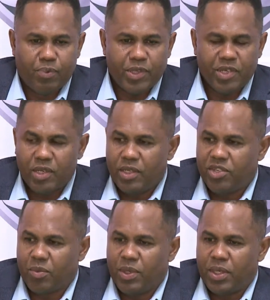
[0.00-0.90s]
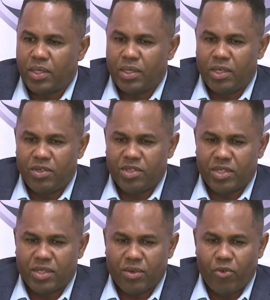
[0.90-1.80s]
Presently in Jamaica, there is
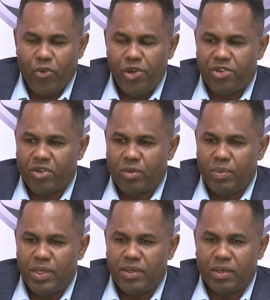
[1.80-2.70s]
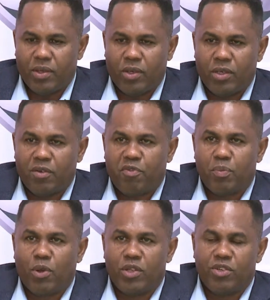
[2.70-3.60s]
a regional meeting on
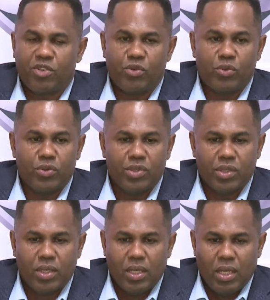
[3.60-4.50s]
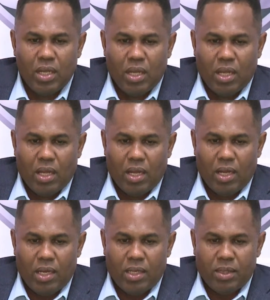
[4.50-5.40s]
football in schools.
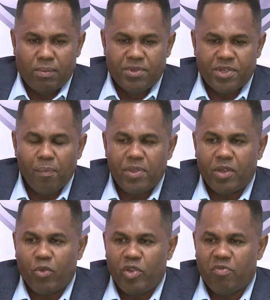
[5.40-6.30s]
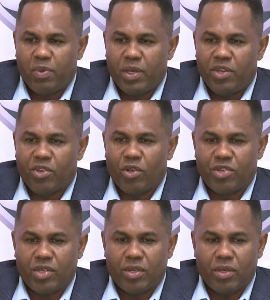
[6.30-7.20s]
Something we've been
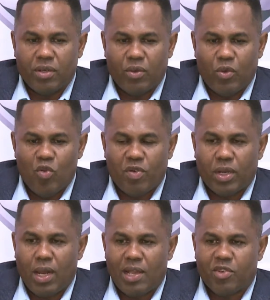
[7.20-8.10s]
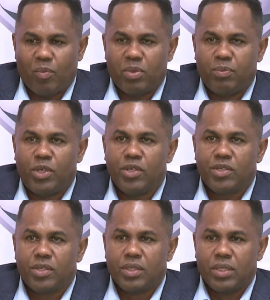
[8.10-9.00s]
discussing over the last couple months.